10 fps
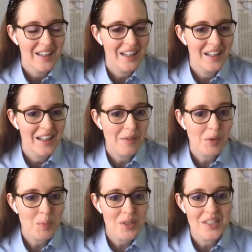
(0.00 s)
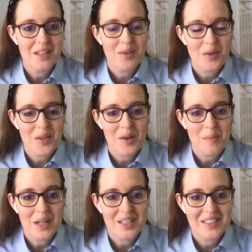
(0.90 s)
and I feel pretty safe going there
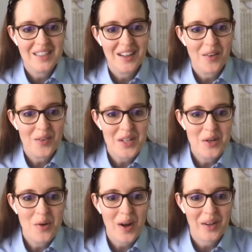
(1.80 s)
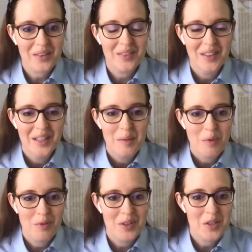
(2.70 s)
because they already know how to
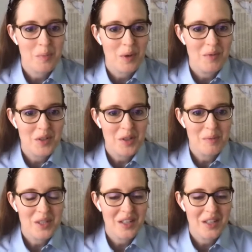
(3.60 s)
prevent the spread of germs.